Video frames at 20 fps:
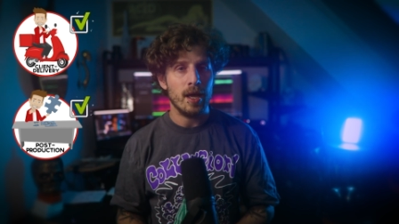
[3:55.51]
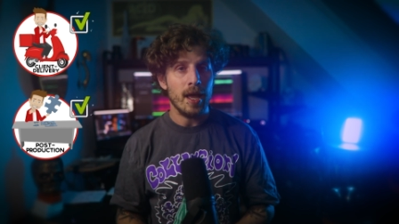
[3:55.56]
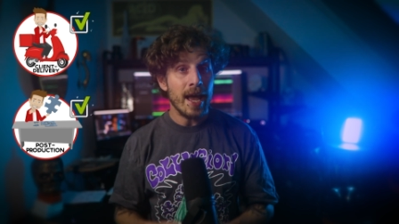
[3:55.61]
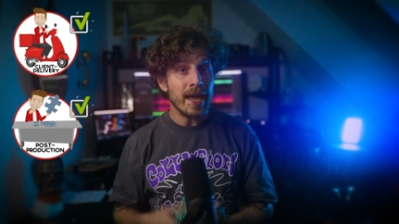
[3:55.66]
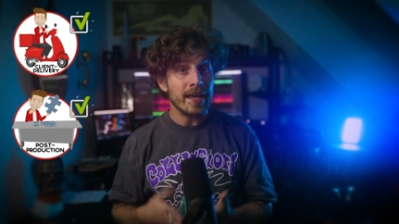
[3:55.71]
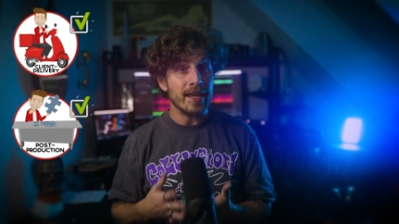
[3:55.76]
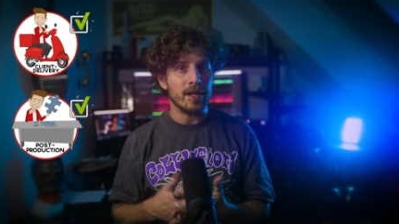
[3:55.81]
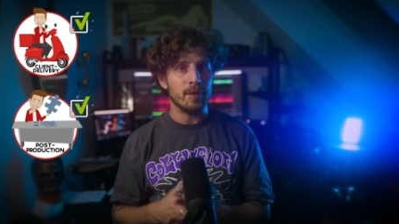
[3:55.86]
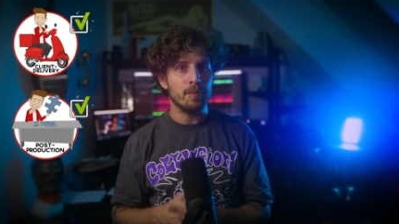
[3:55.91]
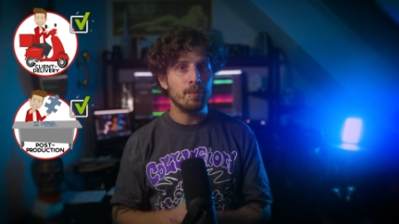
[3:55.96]

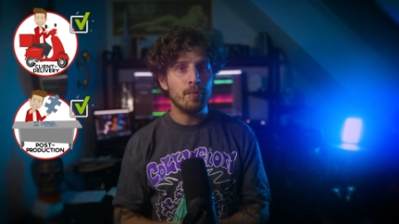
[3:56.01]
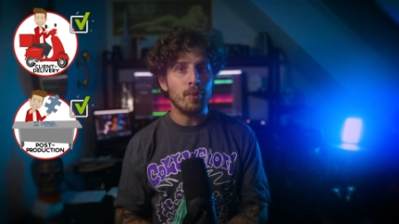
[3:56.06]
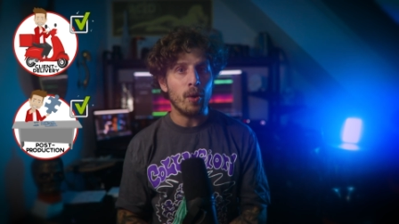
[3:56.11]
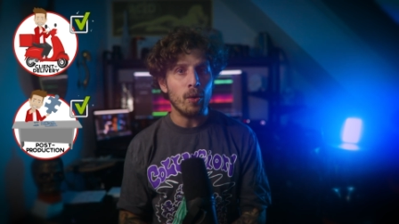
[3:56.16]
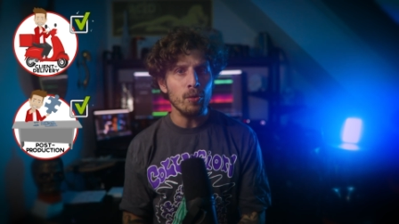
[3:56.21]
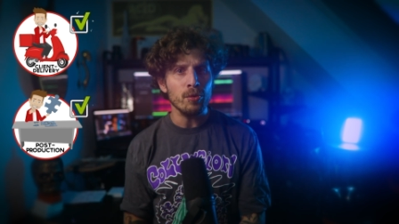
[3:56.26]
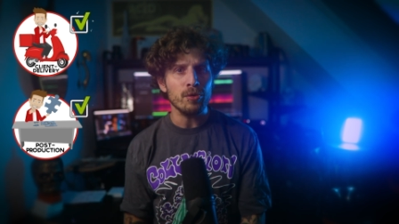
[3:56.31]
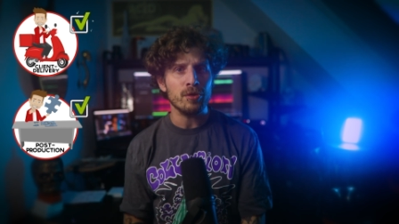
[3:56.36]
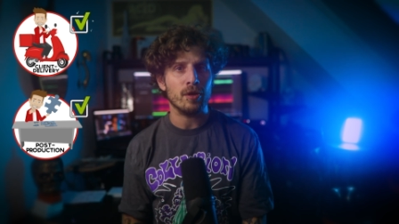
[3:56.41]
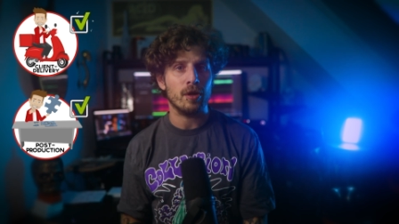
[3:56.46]
Hey, and
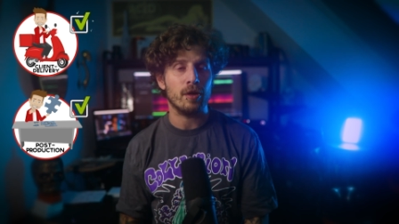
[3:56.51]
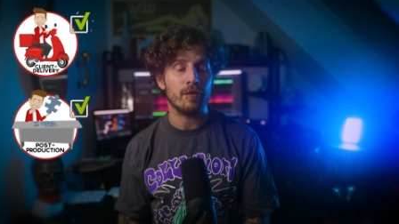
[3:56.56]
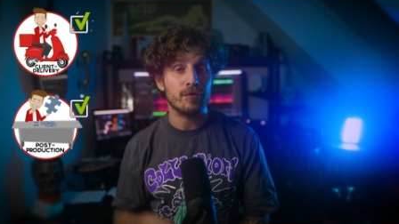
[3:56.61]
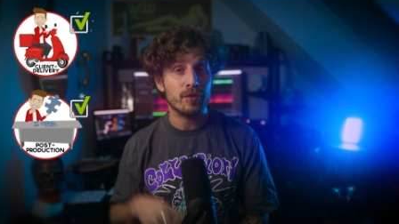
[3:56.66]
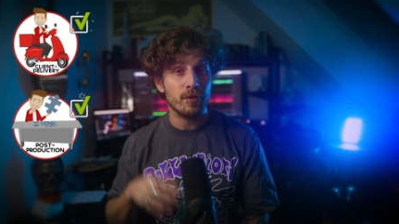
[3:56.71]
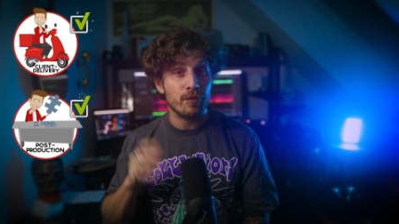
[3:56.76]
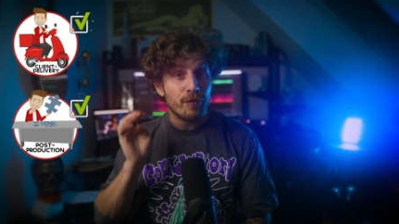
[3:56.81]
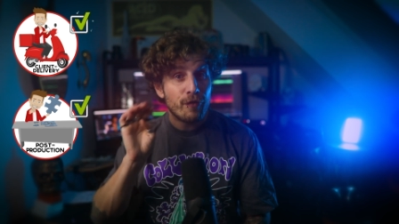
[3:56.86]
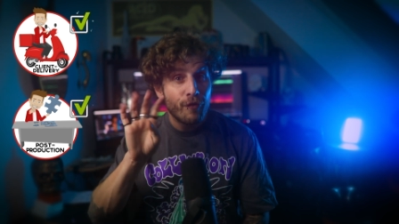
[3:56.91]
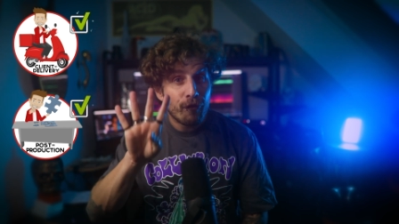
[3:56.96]
both of
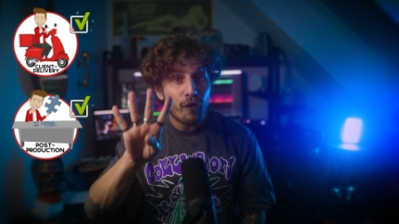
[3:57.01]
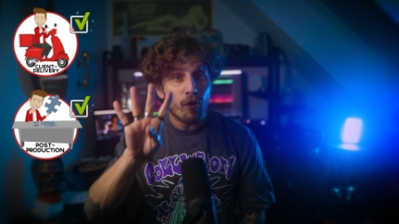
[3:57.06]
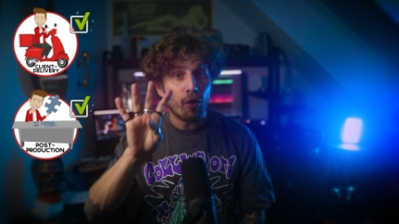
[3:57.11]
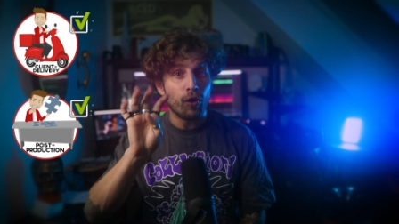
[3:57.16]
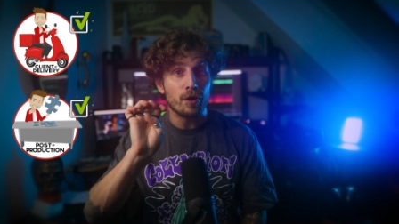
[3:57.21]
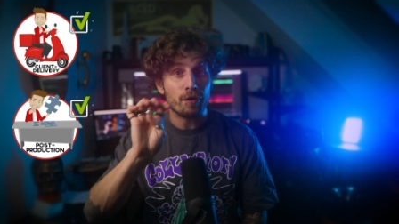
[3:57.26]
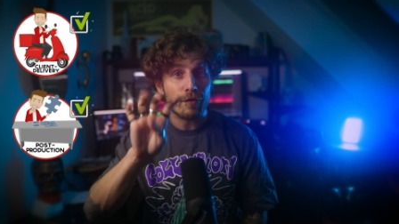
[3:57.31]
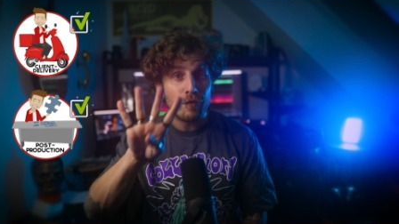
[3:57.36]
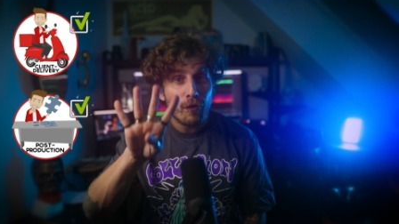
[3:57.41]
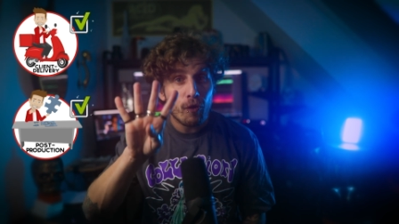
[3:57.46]
the
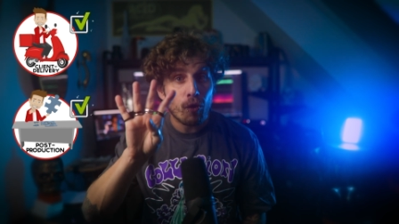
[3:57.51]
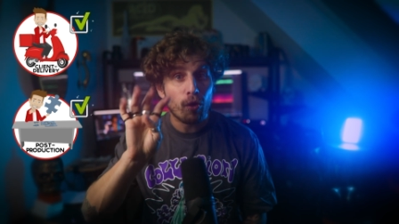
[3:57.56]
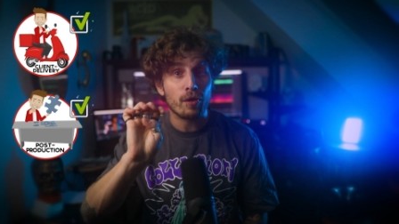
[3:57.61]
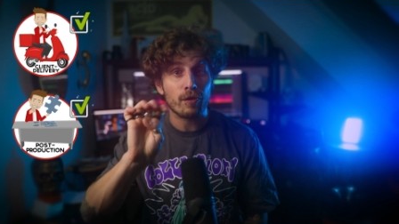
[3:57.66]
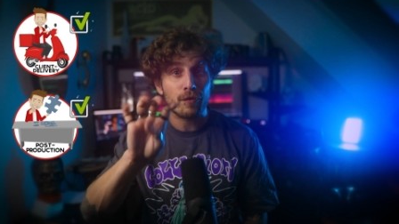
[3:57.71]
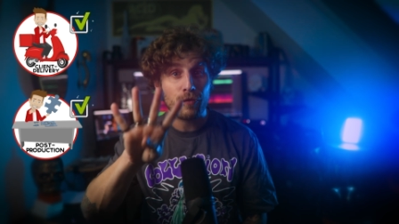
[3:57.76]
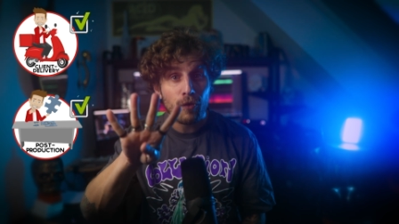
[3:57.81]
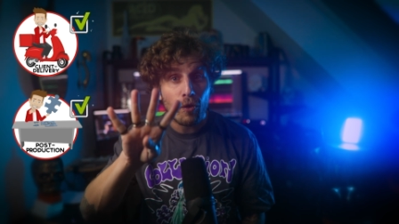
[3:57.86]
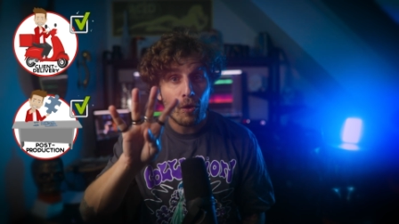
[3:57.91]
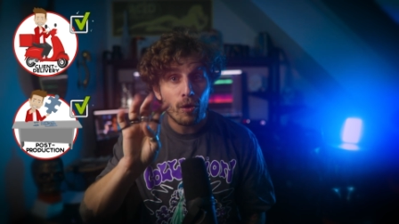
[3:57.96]

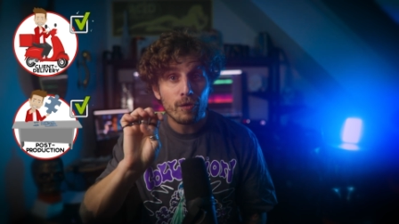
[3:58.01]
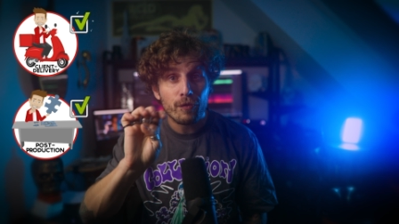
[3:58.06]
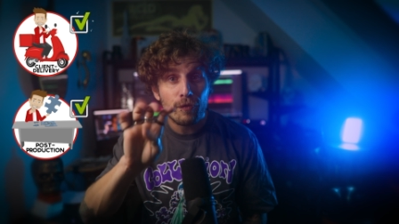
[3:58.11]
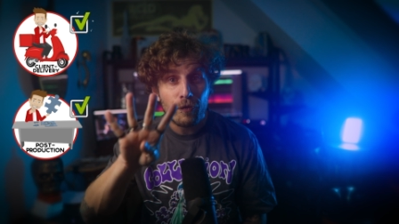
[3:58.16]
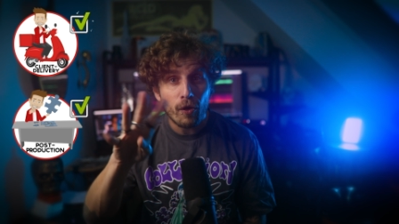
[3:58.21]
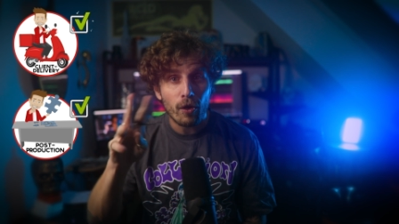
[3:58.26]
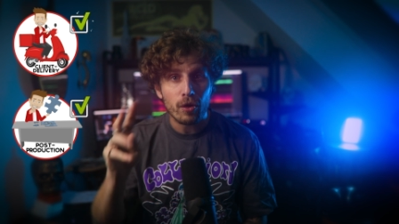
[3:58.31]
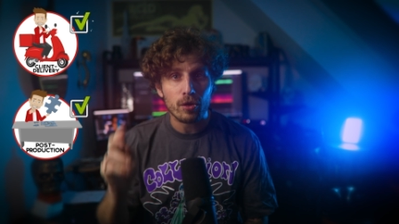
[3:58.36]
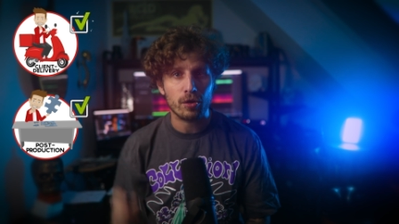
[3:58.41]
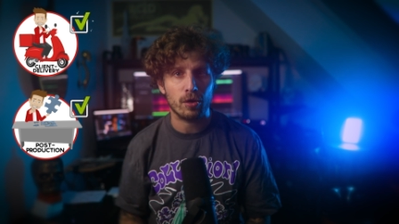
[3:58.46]

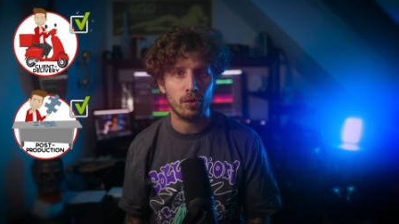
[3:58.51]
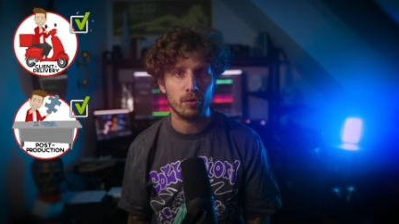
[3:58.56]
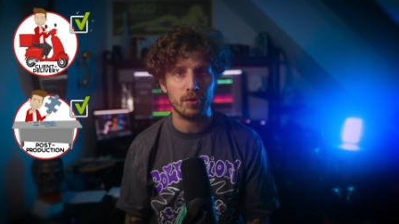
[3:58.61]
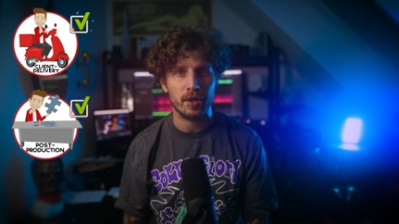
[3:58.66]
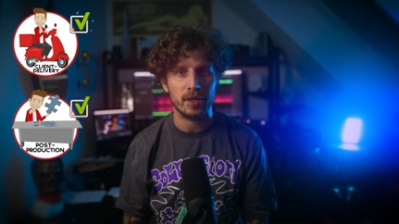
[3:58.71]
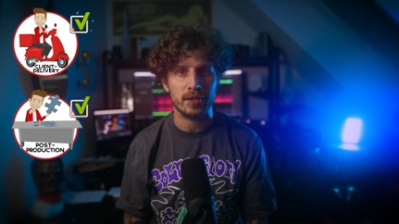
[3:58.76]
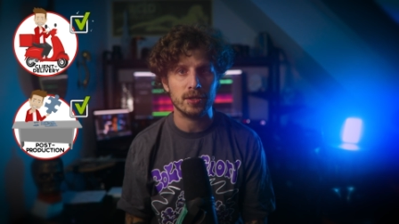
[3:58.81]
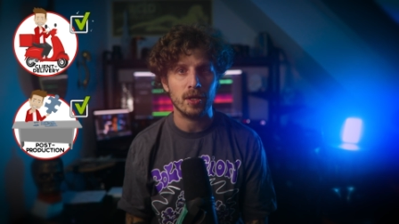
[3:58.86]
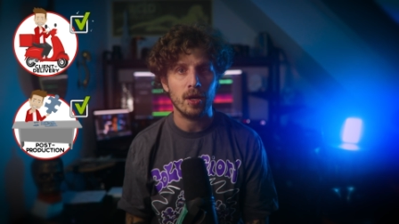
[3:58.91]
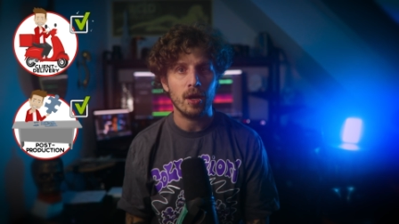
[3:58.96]
4444
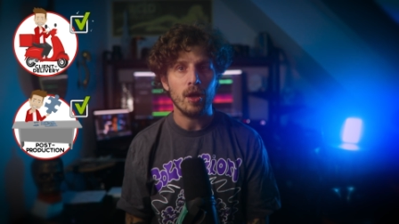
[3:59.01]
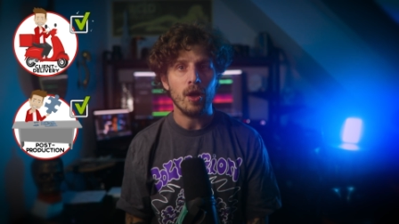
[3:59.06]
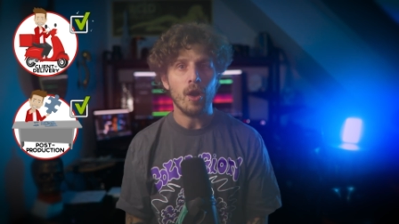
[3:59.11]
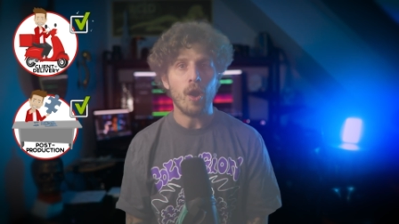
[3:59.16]
codecs